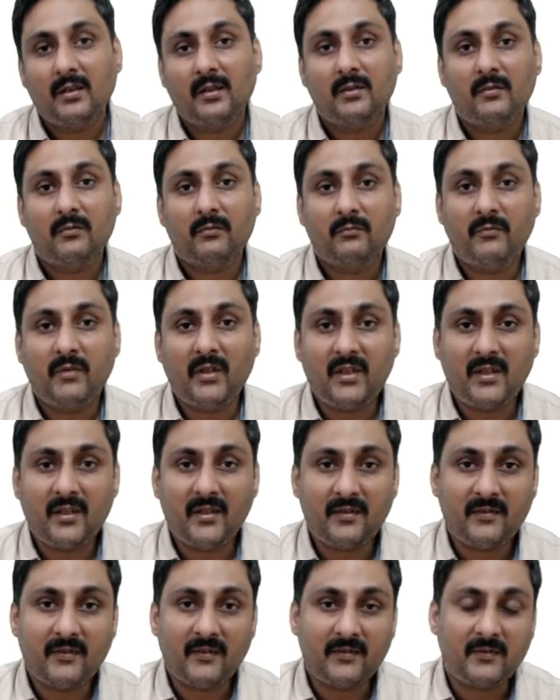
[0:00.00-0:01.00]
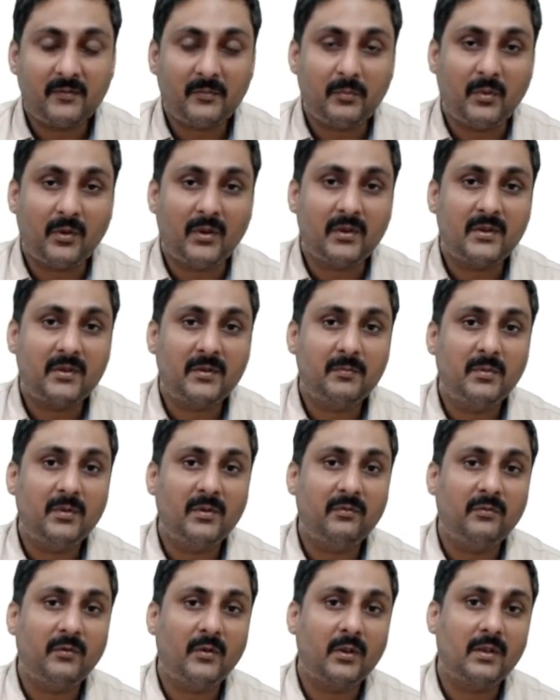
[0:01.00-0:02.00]
which is
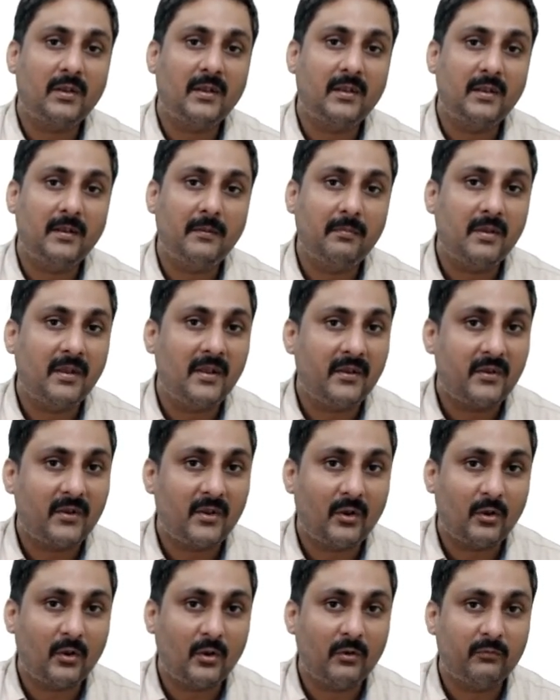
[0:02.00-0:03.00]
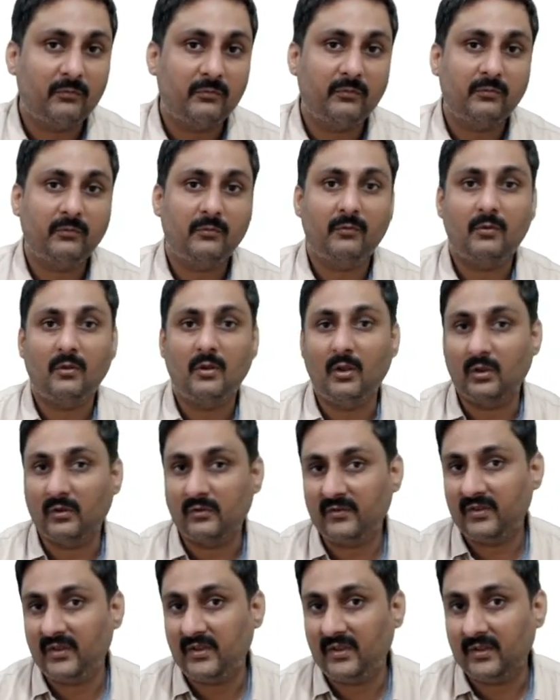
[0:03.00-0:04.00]
responsible for the liberation of
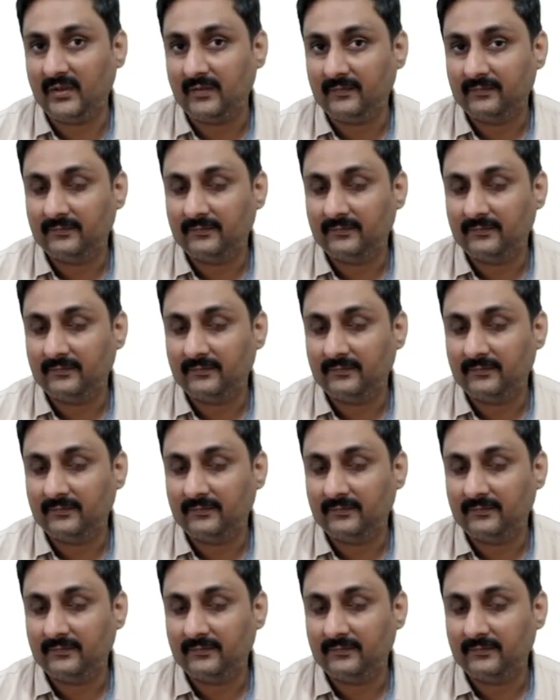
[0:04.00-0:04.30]
oxygen.